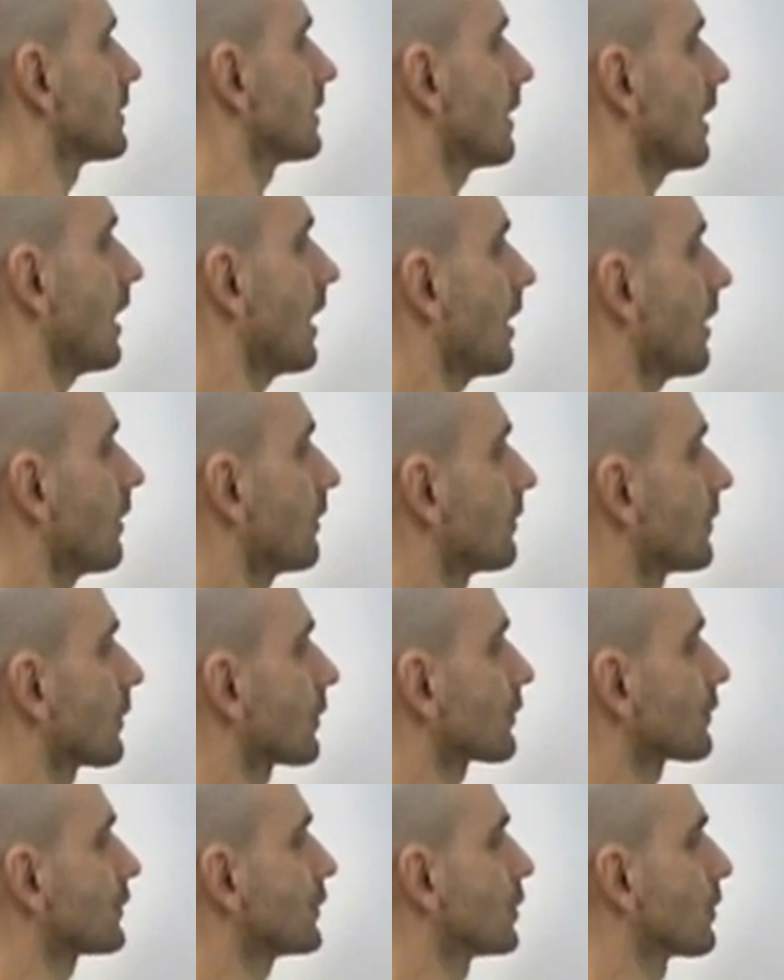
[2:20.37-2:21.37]

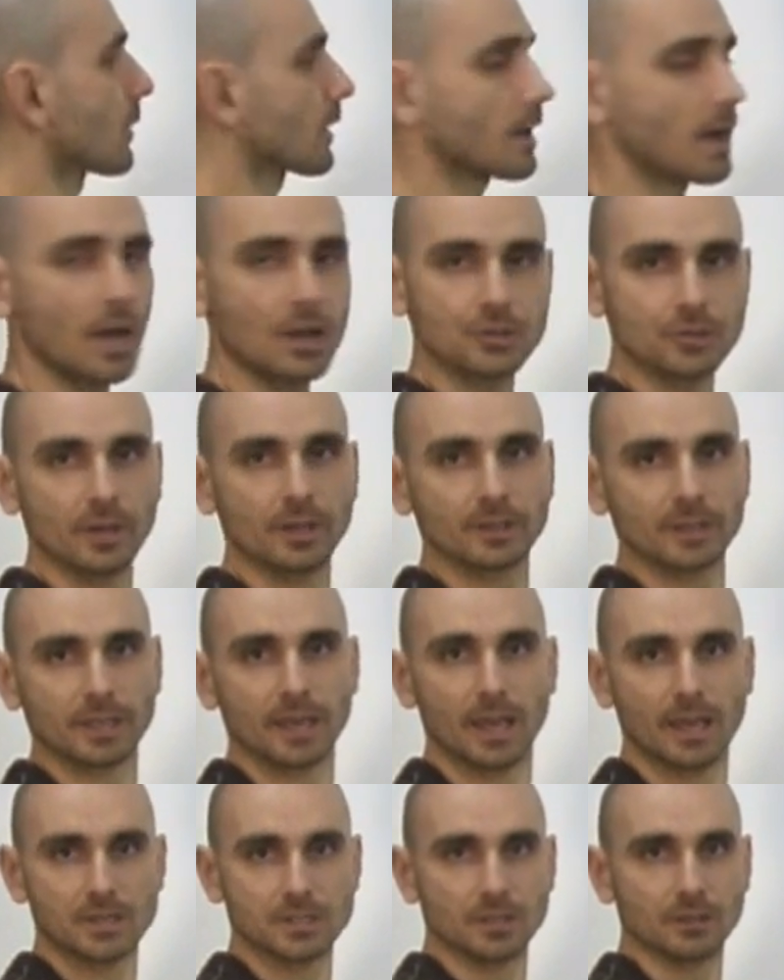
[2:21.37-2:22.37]
There are fewer
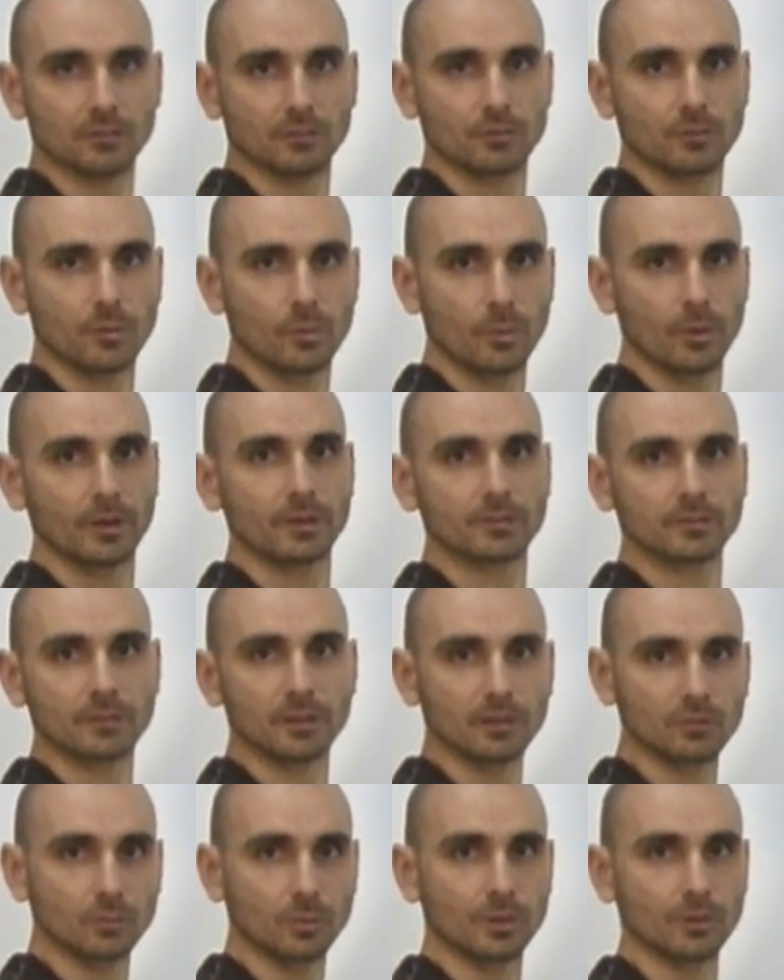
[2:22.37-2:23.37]
contraindications. For
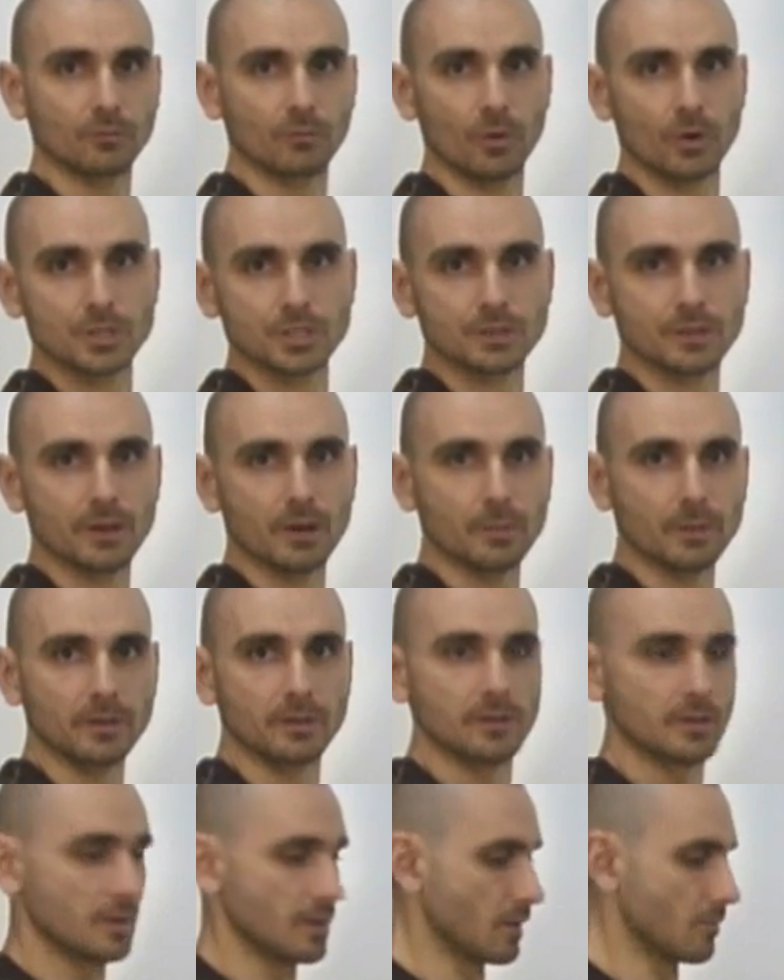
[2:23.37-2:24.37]
instance, with inversion
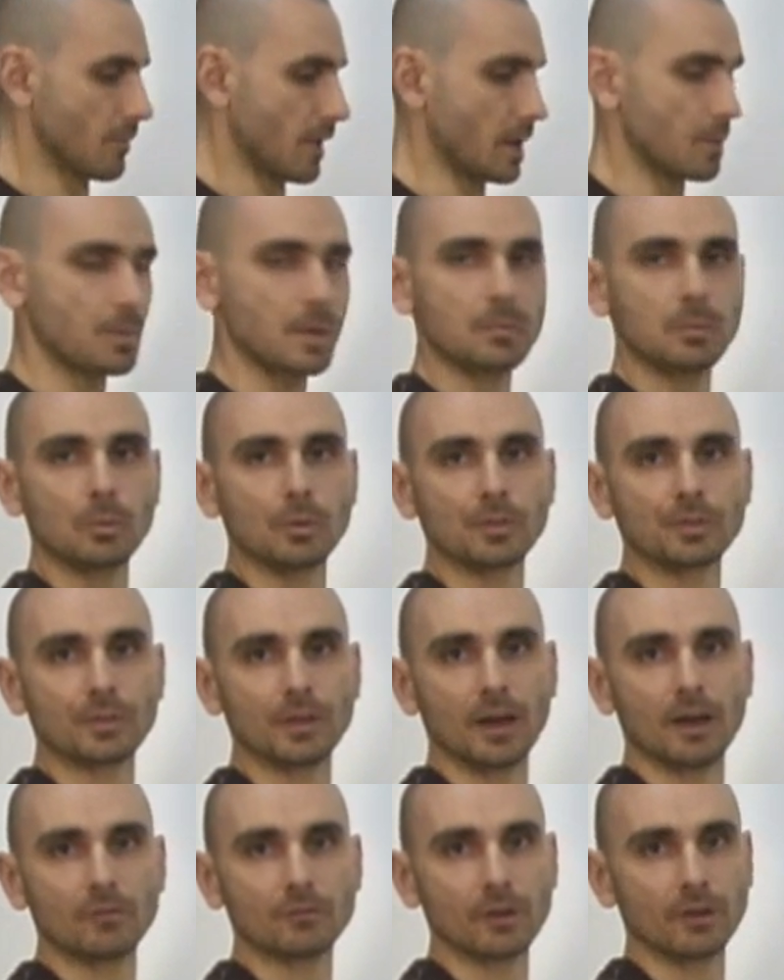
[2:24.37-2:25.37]
therapy, many people with
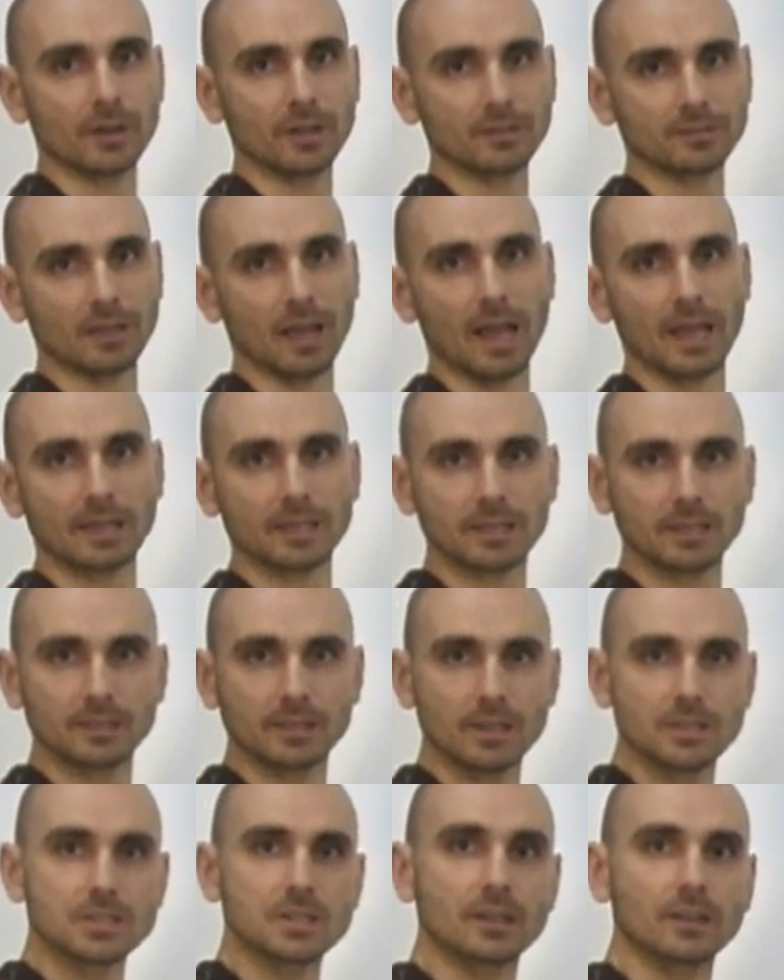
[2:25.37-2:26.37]
various eye
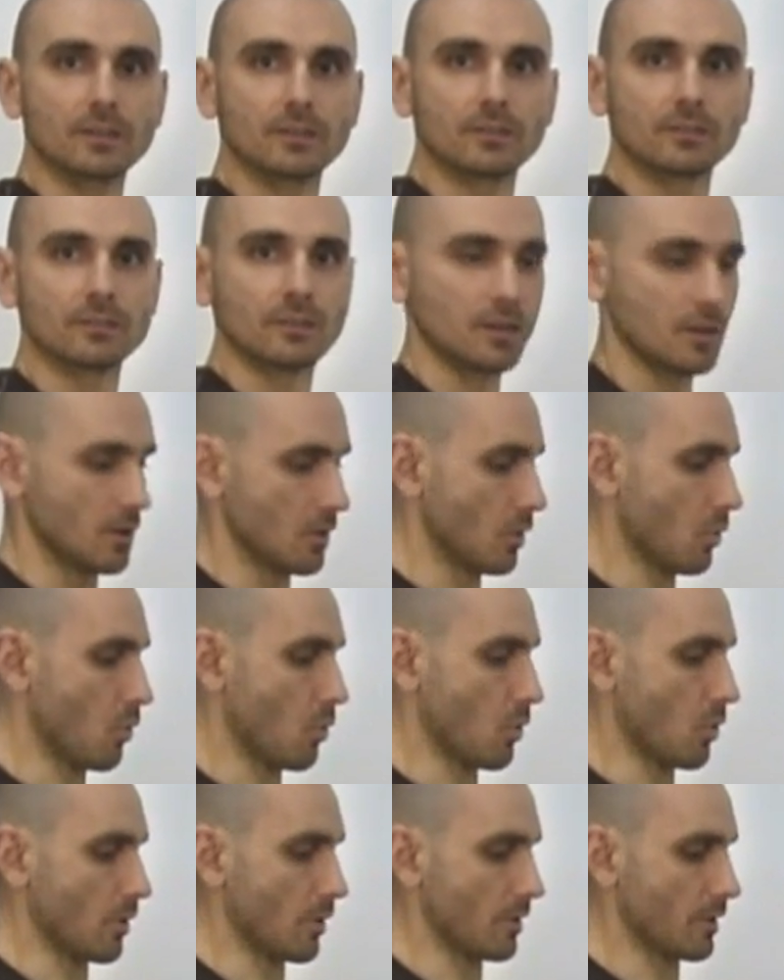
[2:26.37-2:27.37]
conditions
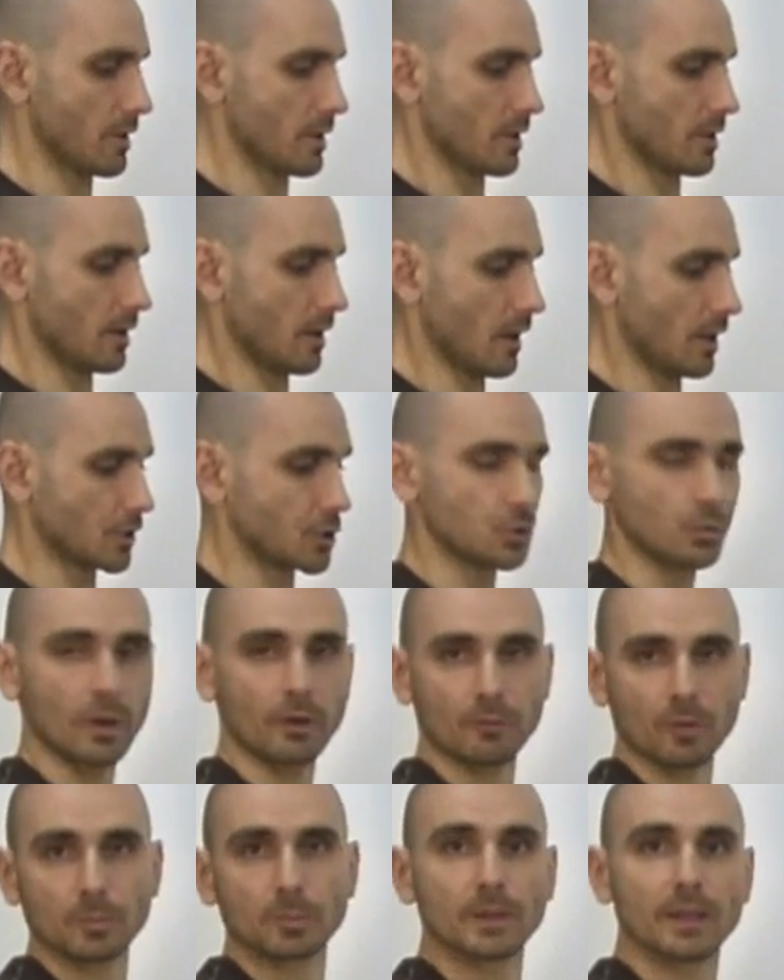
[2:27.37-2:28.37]
or
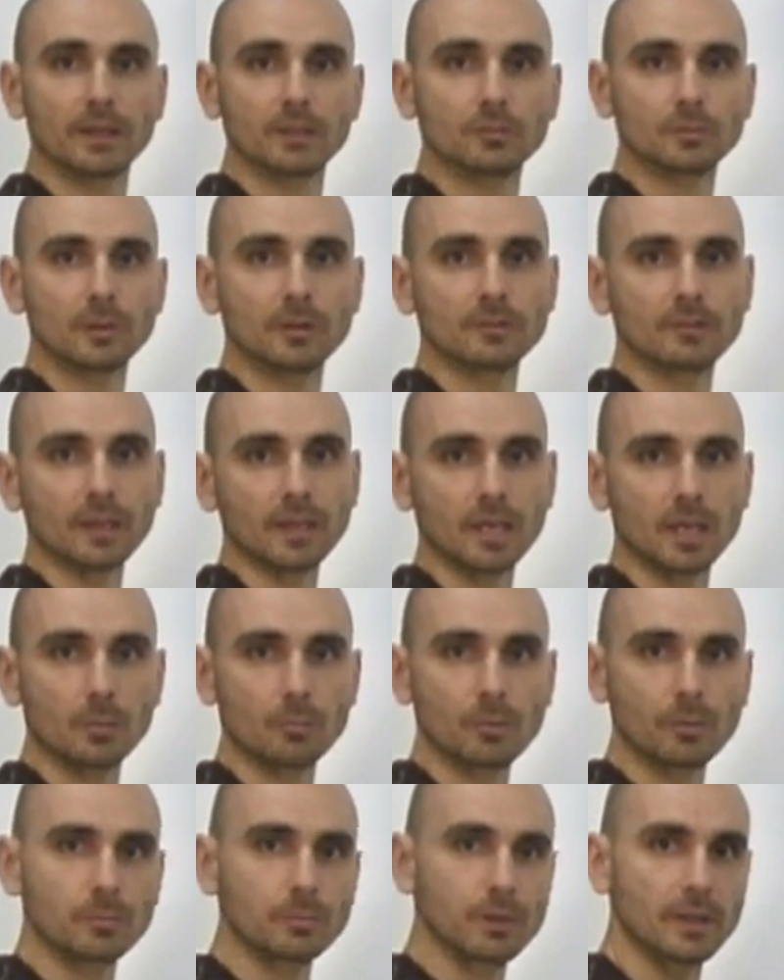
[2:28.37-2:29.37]
joint replacements like
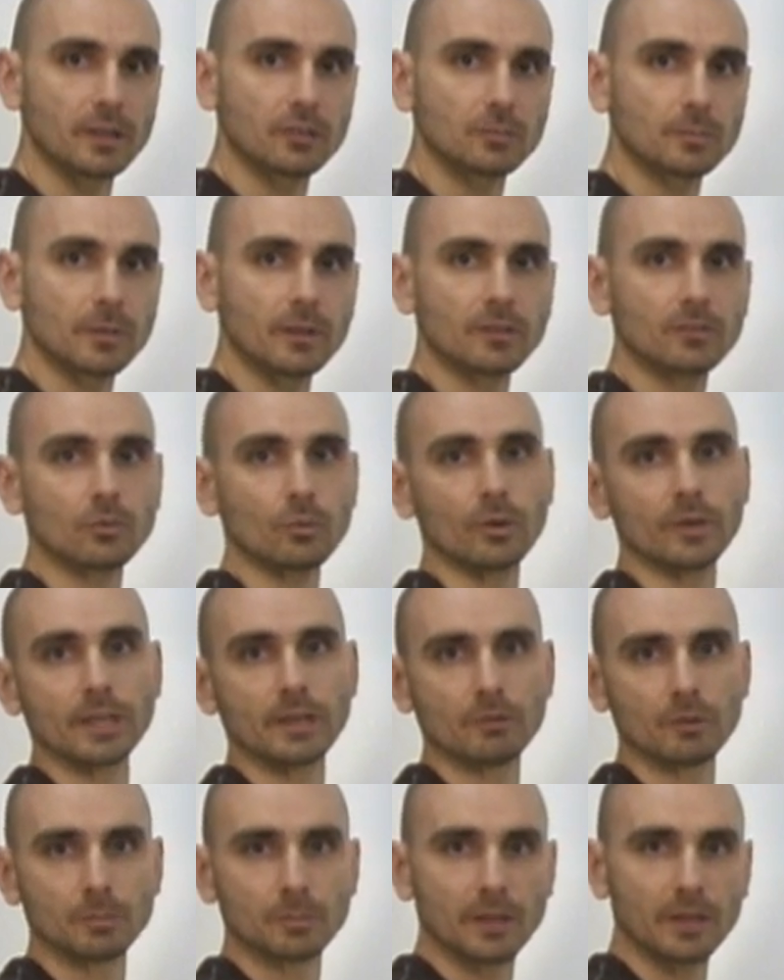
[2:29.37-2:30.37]
hip replacements or
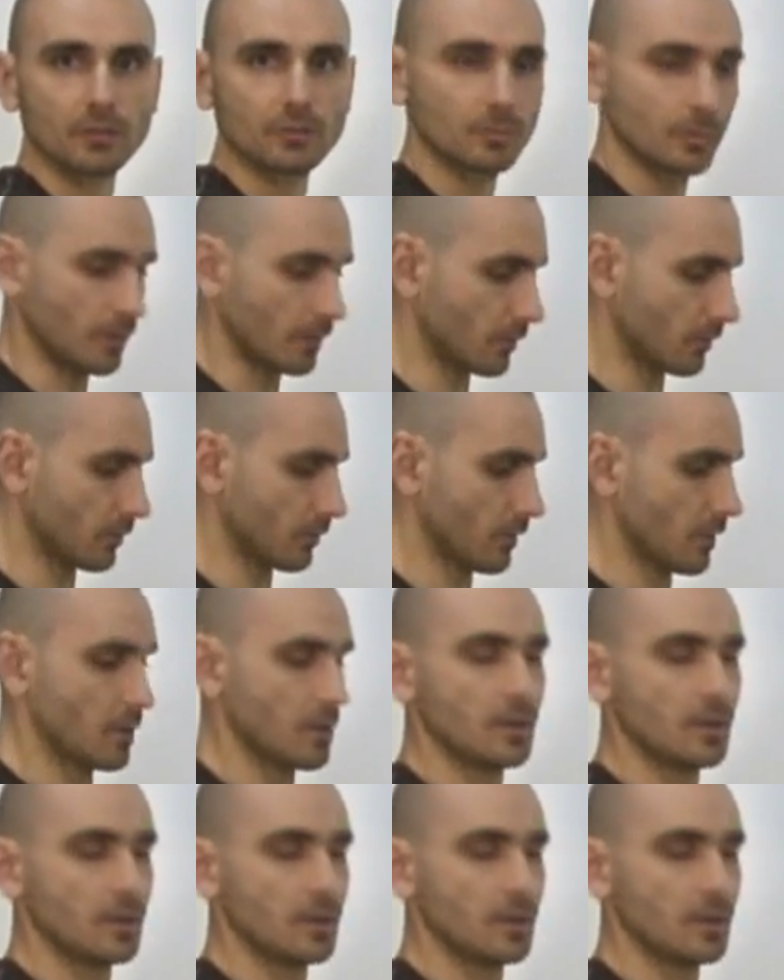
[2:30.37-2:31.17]
knee replacements